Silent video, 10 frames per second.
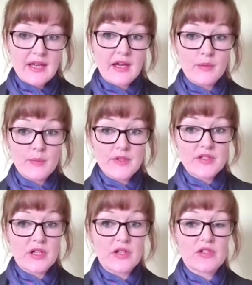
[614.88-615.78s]

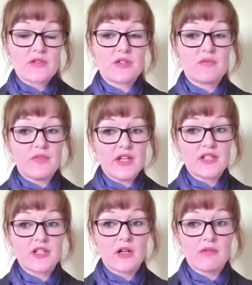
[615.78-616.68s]
episodes of severe
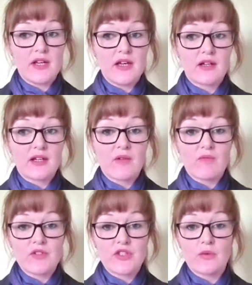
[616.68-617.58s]
diarrhea can
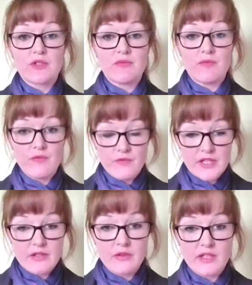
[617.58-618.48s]
result in
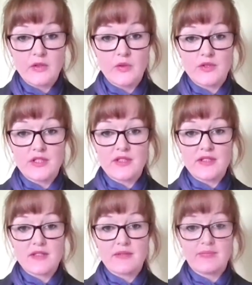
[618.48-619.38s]
fecal
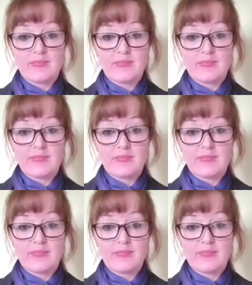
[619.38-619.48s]
incontinence.